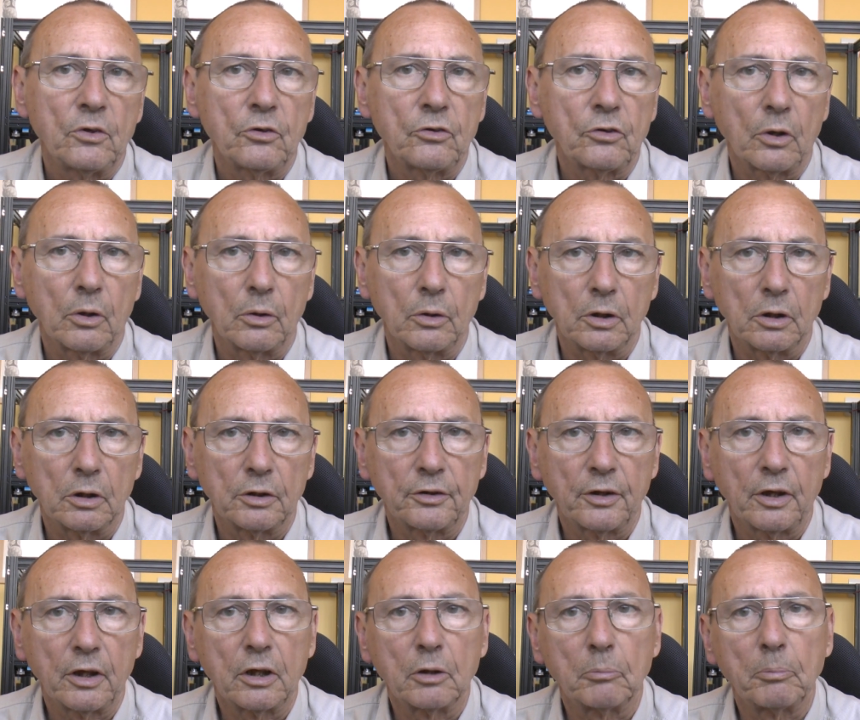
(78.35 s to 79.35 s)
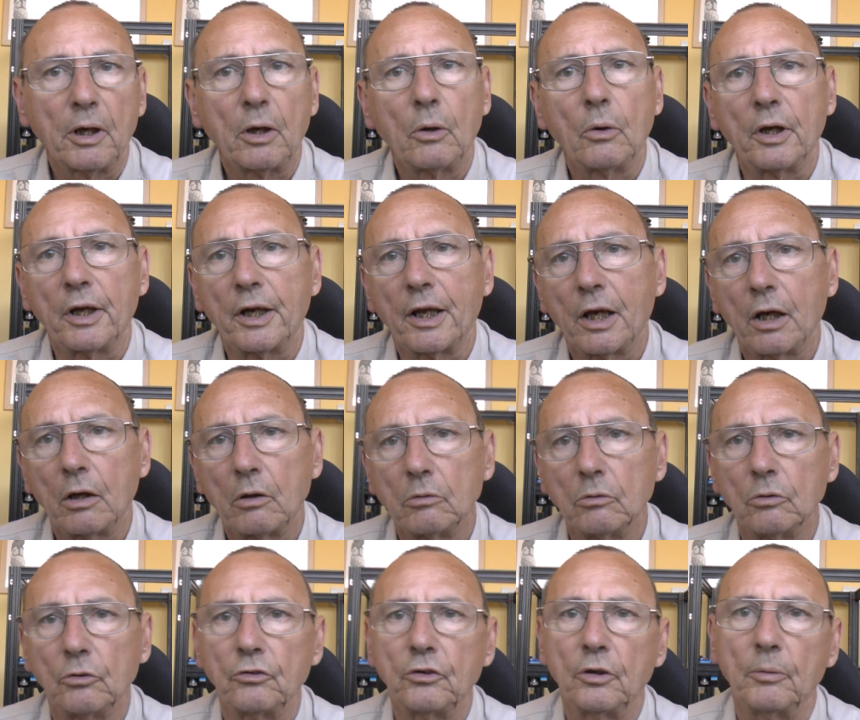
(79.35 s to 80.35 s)
so it'll take about an
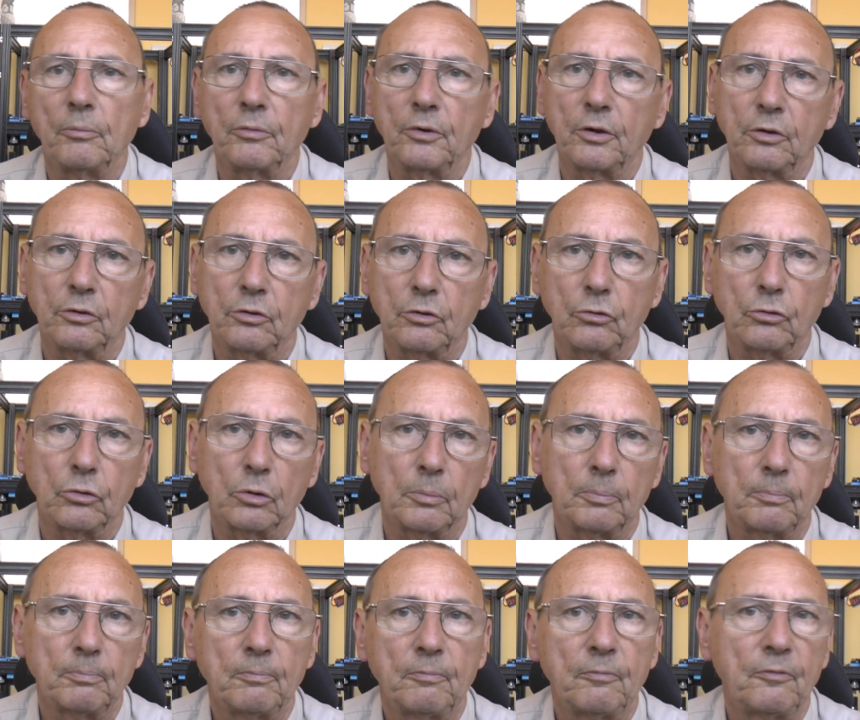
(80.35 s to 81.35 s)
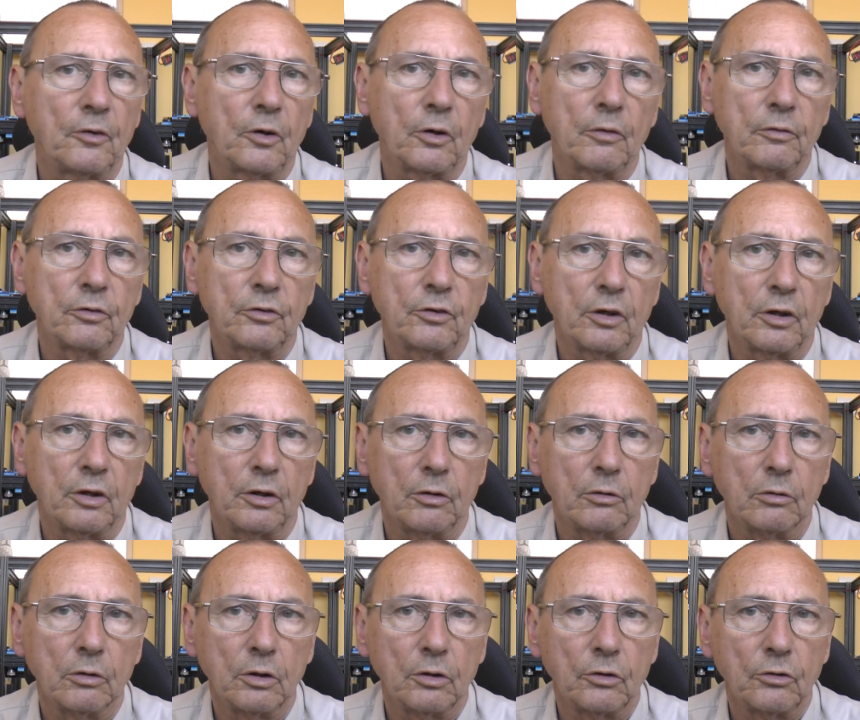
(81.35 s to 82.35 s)
hour or something to drop 5 or 10
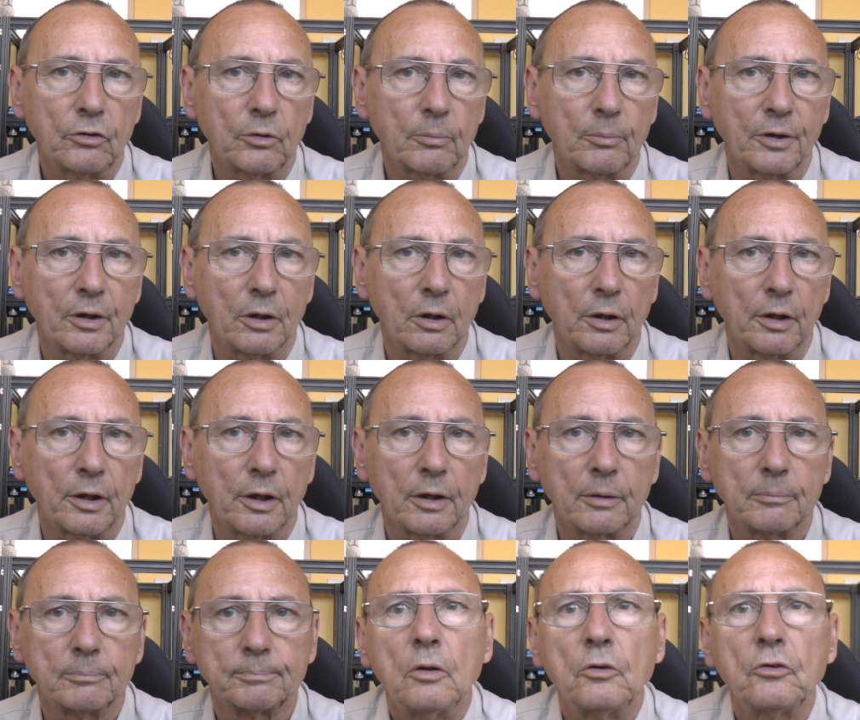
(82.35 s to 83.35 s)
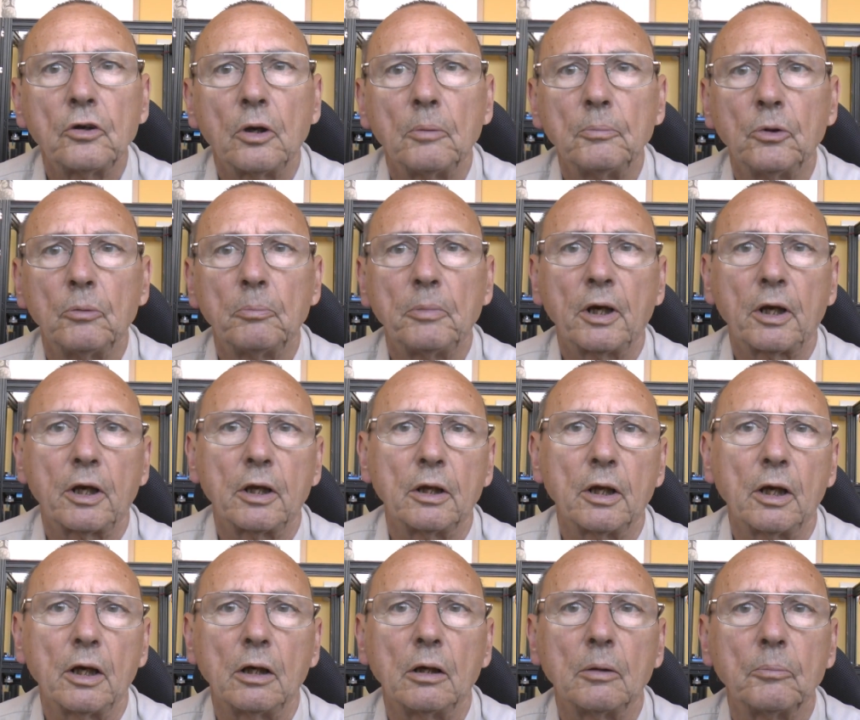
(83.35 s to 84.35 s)
degrees something like that so I'm not backing
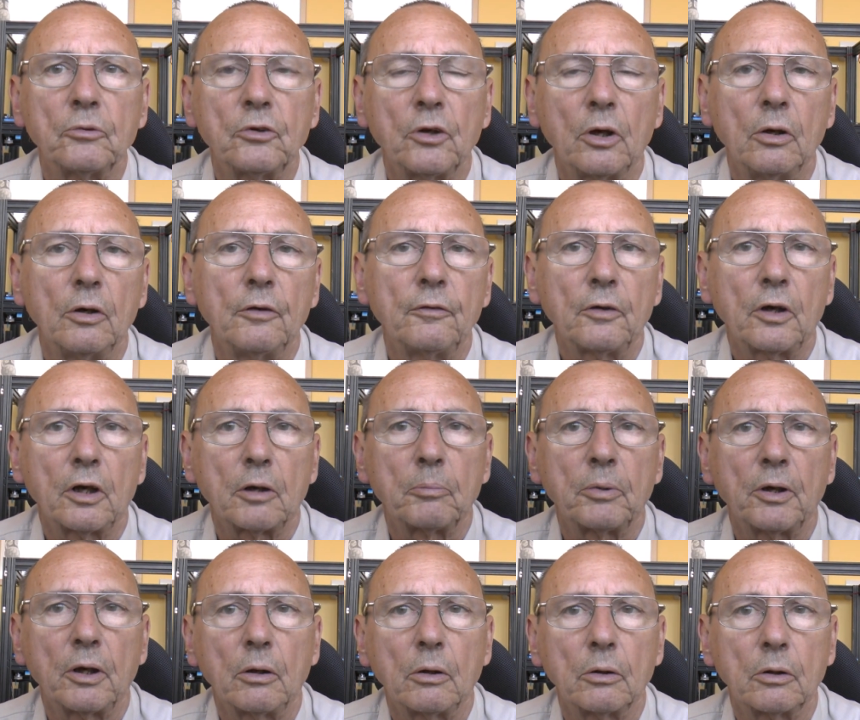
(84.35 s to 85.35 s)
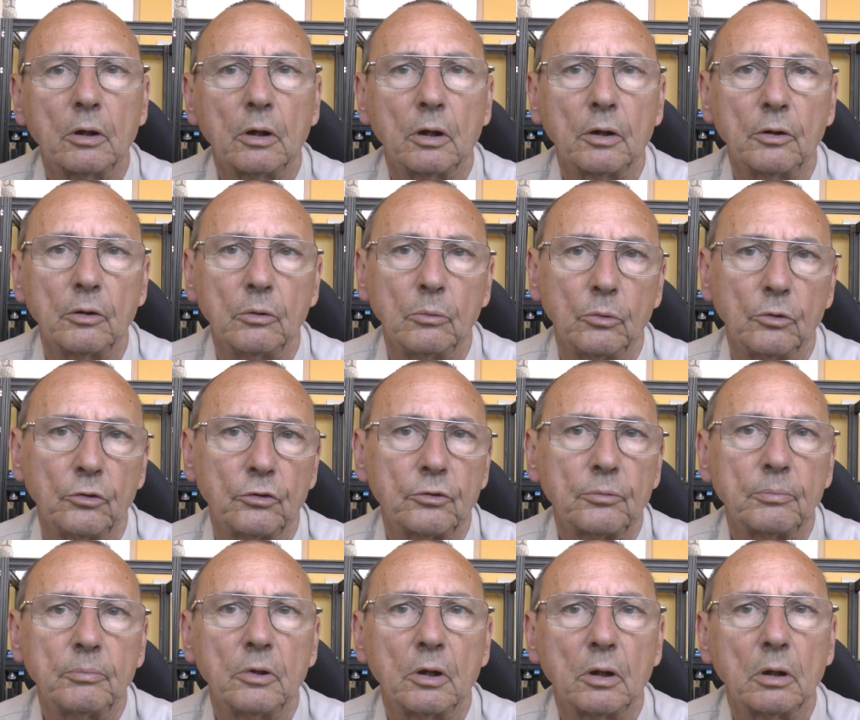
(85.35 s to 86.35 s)
that up so if I had a power cut that
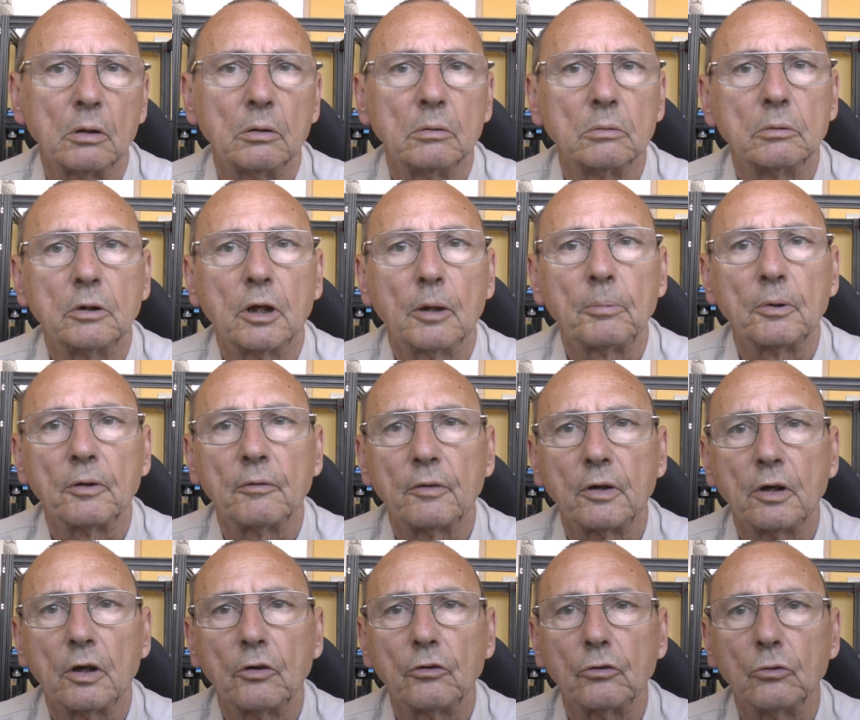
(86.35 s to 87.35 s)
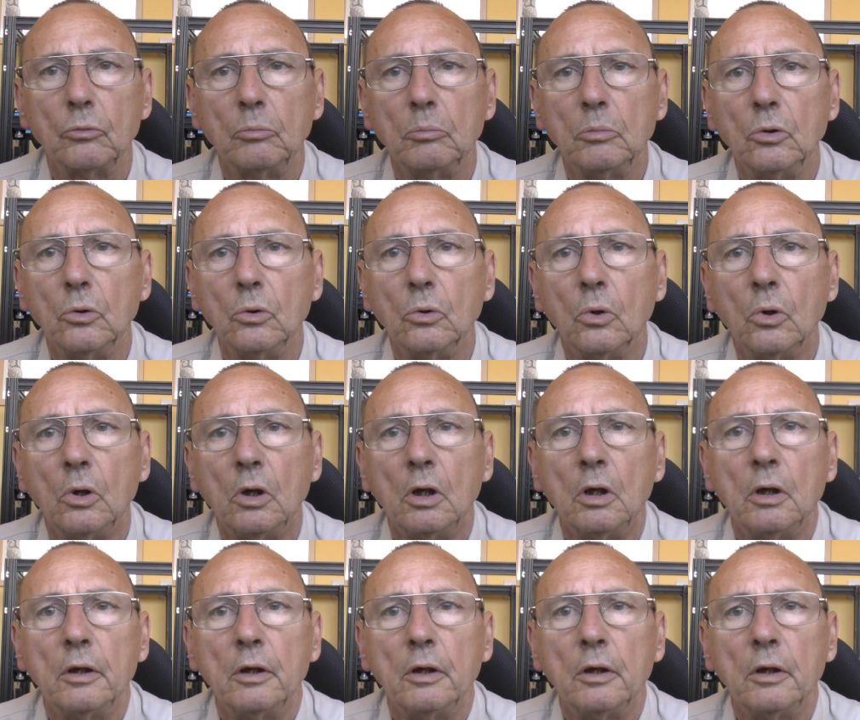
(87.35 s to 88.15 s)
was you know a couple of hours or more